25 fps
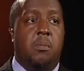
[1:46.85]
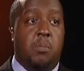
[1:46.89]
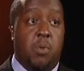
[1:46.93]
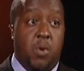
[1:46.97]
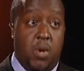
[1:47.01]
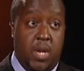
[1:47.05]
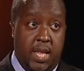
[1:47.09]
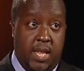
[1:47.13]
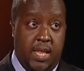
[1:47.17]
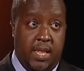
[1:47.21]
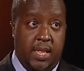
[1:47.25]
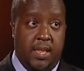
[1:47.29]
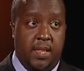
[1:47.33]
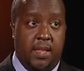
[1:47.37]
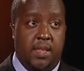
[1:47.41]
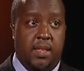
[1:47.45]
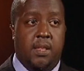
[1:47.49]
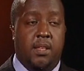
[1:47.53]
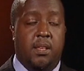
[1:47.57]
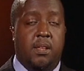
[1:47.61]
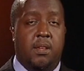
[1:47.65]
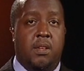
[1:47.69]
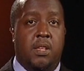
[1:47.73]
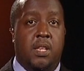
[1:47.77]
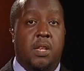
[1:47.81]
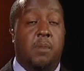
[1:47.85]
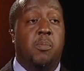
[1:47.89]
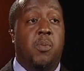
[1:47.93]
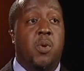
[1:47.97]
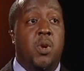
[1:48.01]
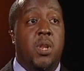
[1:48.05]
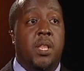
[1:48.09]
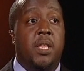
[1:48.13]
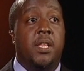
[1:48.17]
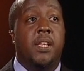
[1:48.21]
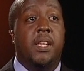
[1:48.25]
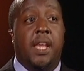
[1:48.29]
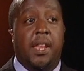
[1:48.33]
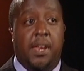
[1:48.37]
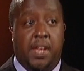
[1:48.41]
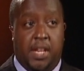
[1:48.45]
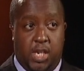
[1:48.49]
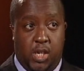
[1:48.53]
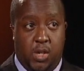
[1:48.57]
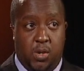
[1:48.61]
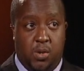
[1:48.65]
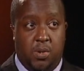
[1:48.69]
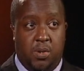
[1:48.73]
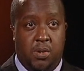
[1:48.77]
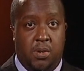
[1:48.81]
policies, the policy
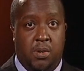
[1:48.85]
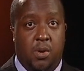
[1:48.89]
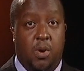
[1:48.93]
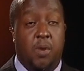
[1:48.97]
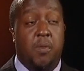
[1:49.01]
direction